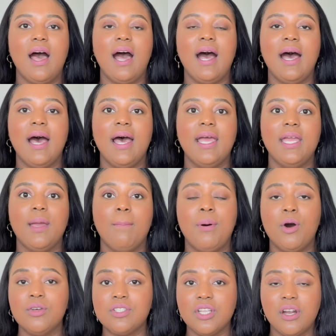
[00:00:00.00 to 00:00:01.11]
I
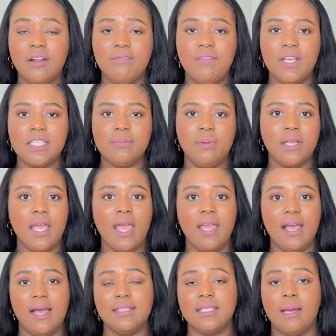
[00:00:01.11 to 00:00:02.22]
posted on Facebook, hey
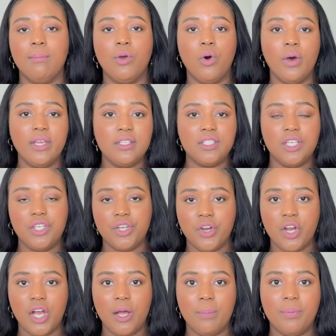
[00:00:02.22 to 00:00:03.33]
guys, I'm going to
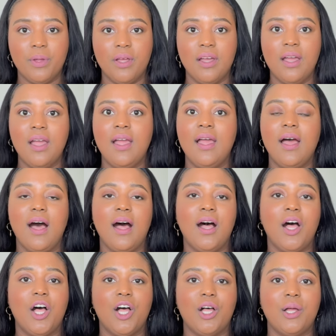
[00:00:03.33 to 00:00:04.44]
Europe.
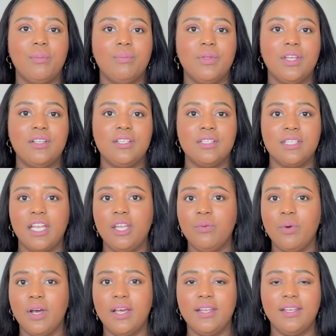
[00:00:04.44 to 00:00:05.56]
Does
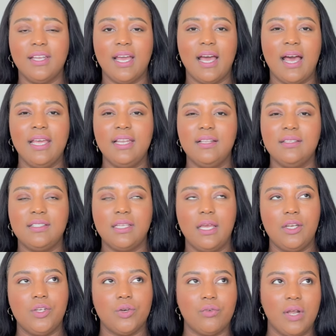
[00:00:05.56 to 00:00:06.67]
anyone, I didn't
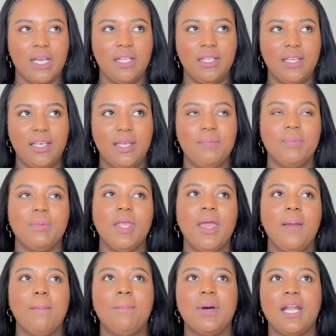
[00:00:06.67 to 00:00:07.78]
say it directly,
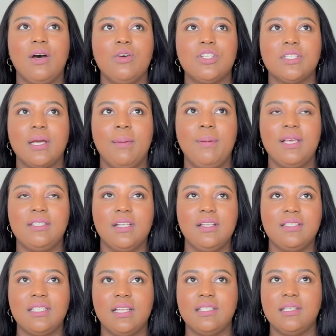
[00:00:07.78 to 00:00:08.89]
but I
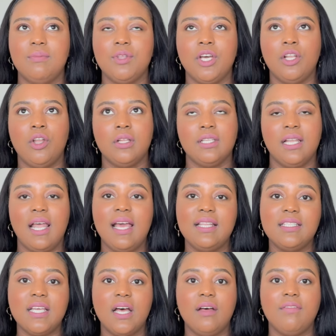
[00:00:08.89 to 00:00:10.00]
basically said something along the
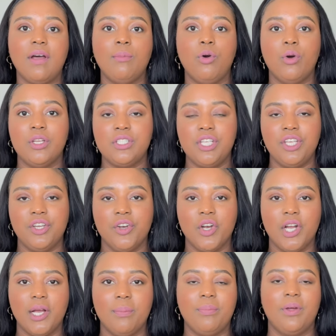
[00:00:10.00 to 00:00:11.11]
lines of, I'm going to
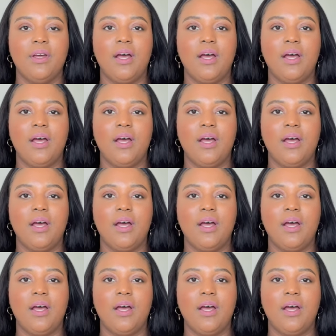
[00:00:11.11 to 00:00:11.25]
Europe.